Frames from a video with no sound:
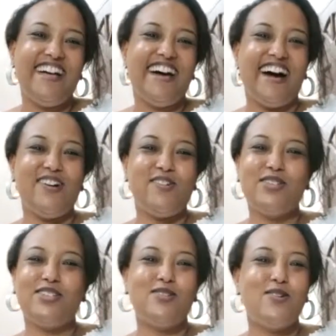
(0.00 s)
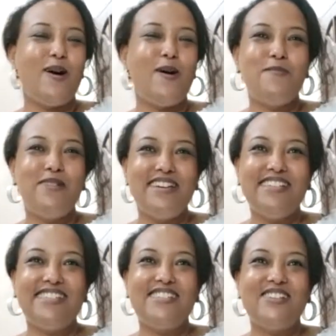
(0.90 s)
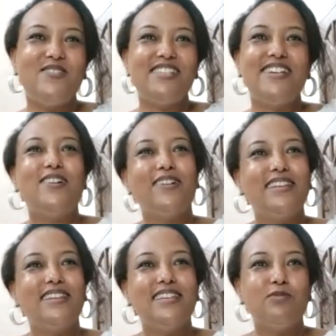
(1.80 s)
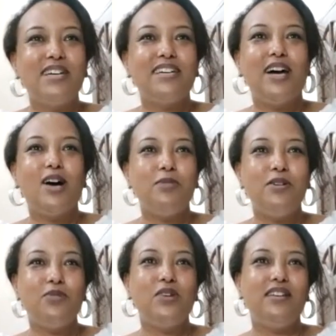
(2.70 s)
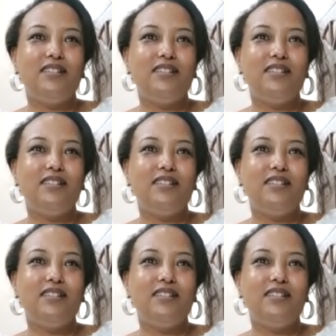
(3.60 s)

I was so amazed. So we said, all right, let's make it happen. When?